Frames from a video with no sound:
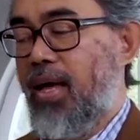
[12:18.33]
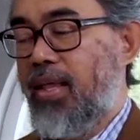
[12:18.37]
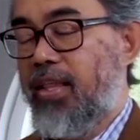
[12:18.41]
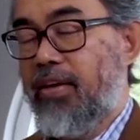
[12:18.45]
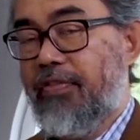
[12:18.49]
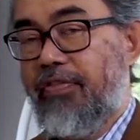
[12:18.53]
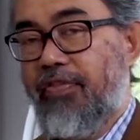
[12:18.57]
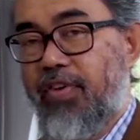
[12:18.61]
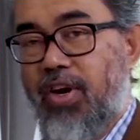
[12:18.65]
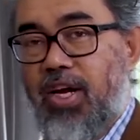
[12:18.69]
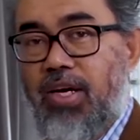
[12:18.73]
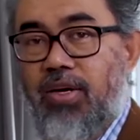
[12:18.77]

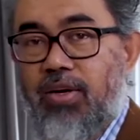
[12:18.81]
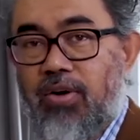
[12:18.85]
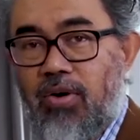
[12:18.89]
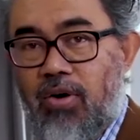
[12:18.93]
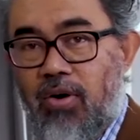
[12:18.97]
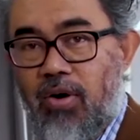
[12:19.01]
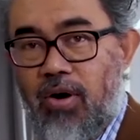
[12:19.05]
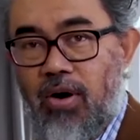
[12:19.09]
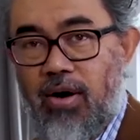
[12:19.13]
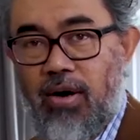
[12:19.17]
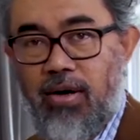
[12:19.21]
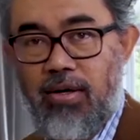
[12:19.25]
the front
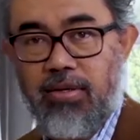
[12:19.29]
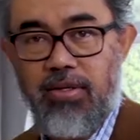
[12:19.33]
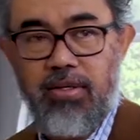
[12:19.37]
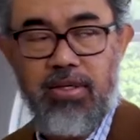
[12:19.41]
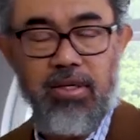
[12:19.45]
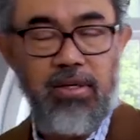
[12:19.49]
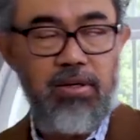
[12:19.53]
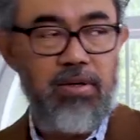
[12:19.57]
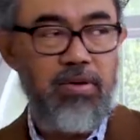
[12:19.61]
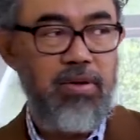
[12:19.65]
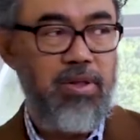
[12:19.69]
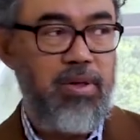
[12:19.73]
door
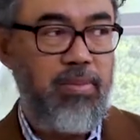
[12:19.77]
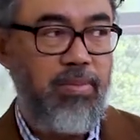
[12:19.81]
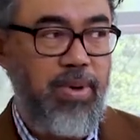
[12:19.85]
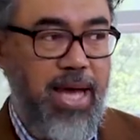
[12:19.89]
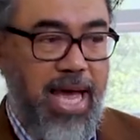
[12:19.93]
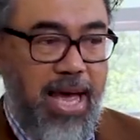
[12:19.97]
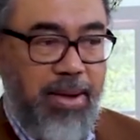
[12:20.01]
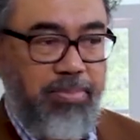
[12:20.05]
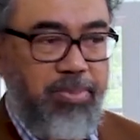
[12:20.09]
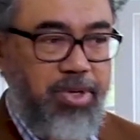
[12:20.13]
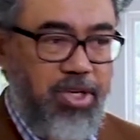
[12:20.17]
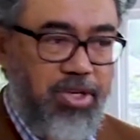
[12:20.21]
to the
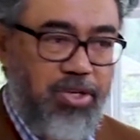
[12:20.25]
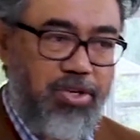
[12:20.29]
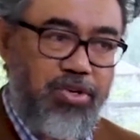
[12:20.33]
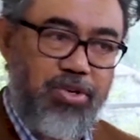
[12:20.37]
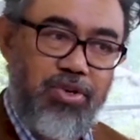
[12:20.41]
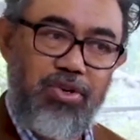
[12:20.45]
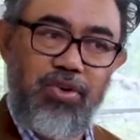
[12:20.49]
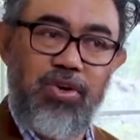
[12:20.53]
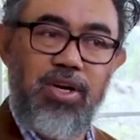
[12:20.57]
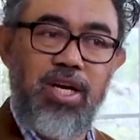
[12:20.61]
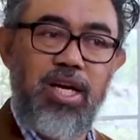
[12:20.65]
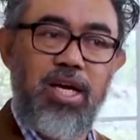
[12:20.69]

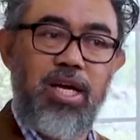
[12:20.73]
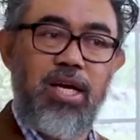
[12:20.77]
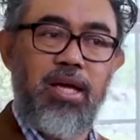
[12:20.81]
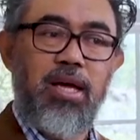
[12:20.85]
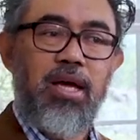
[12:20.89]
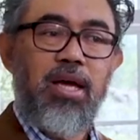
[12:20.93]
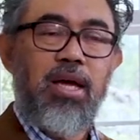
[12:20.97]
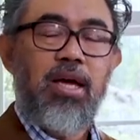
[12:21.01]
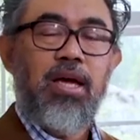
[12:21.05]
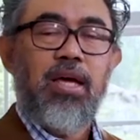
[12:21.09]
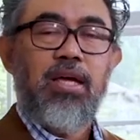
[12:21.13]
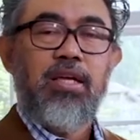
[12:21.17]
baptistry,